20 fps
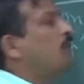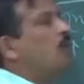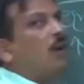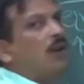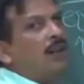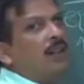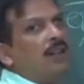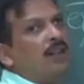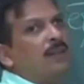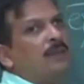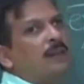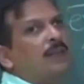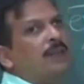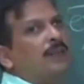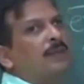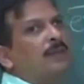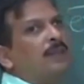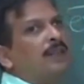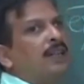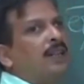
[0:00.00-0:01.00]
model is
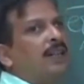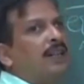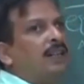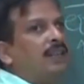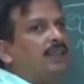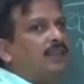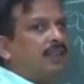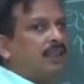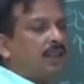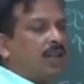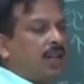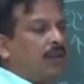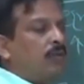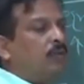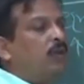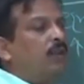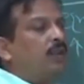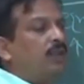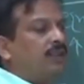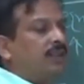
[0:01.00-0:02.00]
mathematically described,
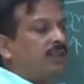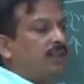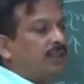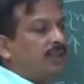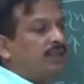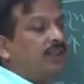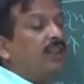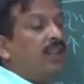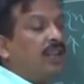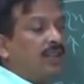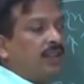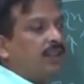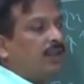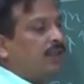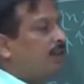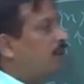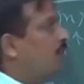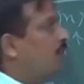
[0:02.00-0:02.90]
we will discuss later.